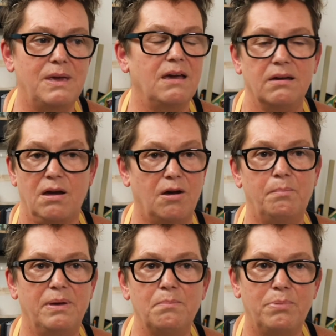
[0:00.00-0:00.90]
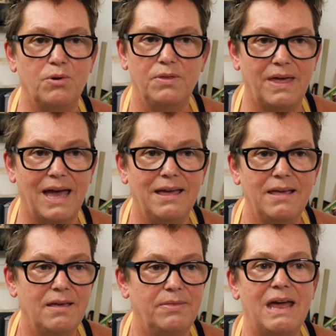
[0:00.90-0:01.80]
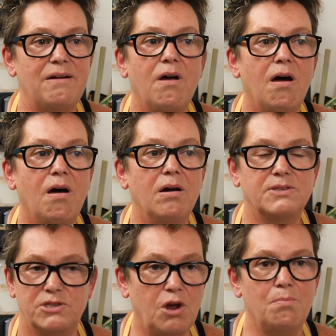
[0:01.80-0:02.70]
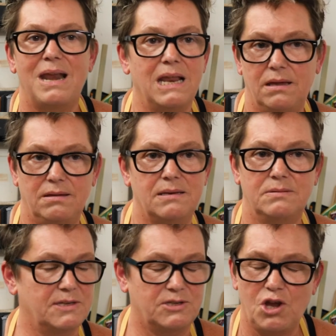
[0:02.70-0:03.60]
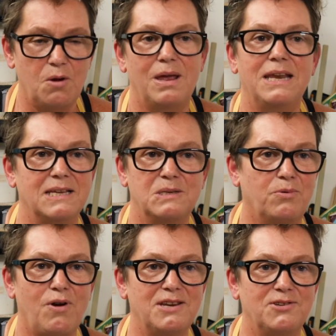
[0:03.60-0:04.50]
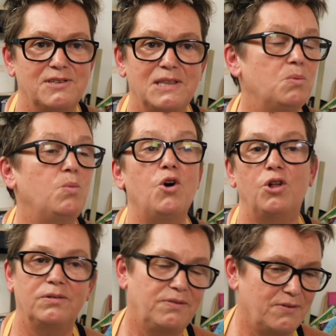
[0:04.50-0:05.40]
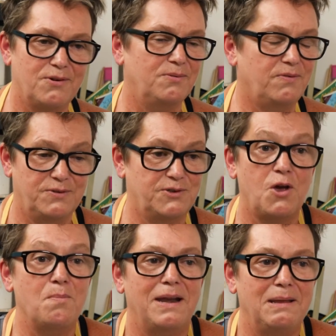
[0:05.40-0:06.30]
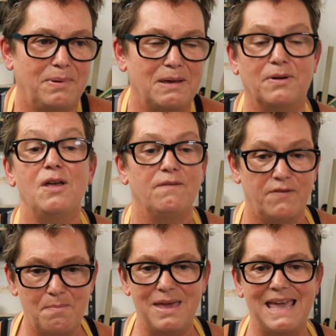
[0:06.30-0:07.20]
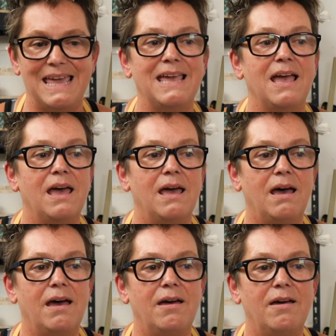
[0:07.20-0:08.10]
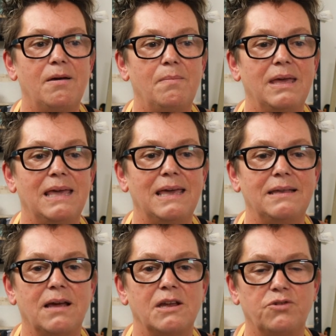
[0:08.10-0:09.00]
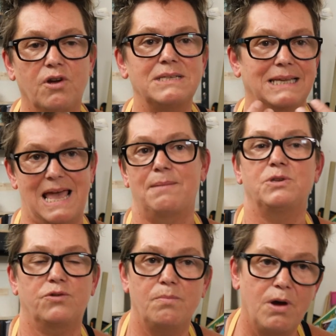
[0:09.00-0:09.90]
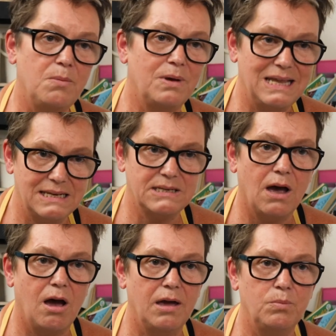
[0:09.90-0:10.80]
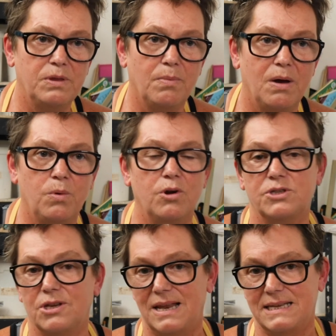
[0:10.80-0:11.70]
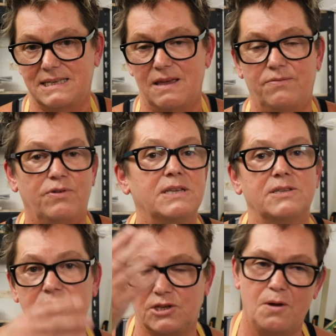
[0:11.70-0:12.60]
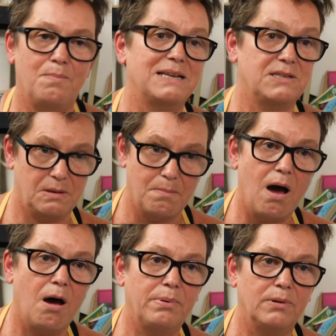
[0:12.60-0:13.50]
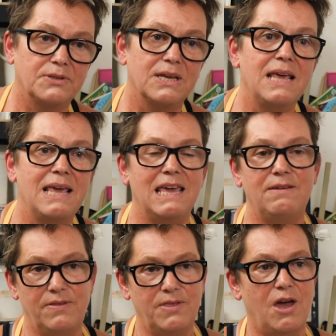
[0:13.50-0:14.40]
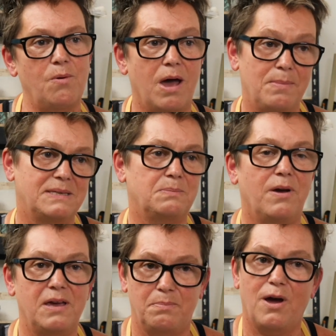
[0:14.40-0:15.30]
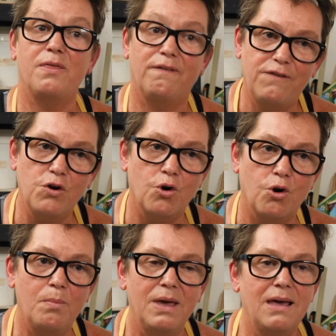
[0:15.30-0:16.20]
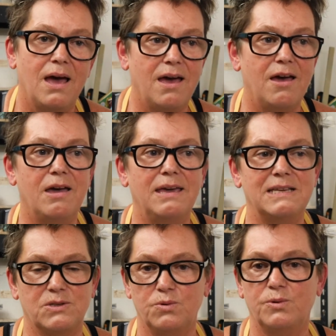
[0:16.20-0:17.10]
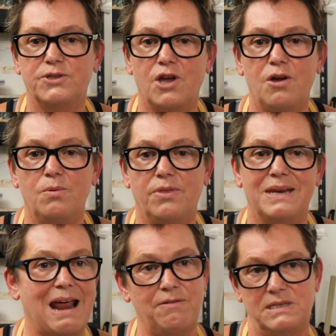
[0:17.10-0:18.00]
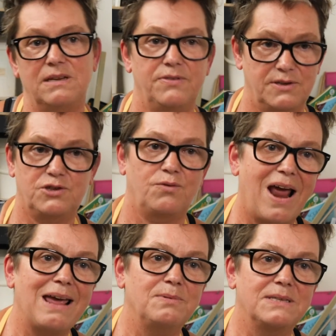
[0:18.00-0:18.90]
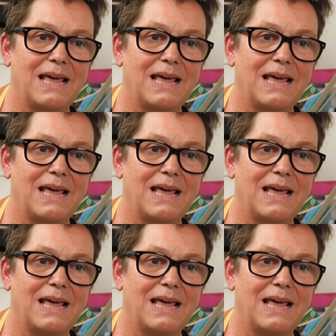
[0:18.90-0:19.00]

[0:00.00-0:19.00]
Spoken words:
me I can't pinpoint that. There are so many inspirations in the world for so many people. For me, I try to capture a moment in time with my work. So let's say, for instance, going back to the marbles, even though I'm inspired by the form, it's also the narrative that surrounds